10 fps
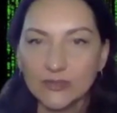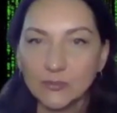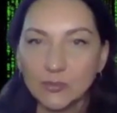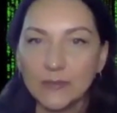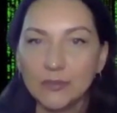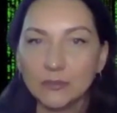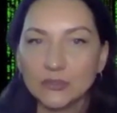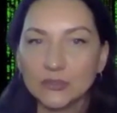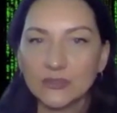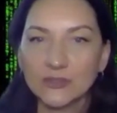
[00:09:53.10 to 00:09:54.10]
It was more in the
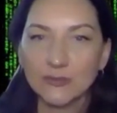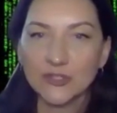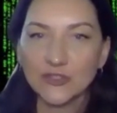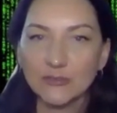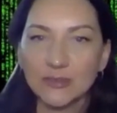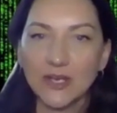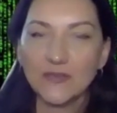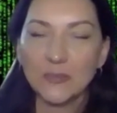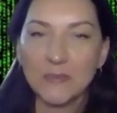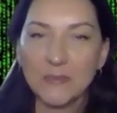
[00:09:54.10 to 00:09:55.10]
post on the question, but
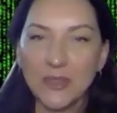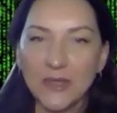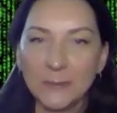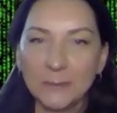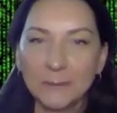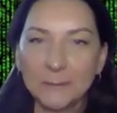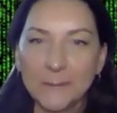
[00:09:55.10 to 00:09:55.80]
I remember that.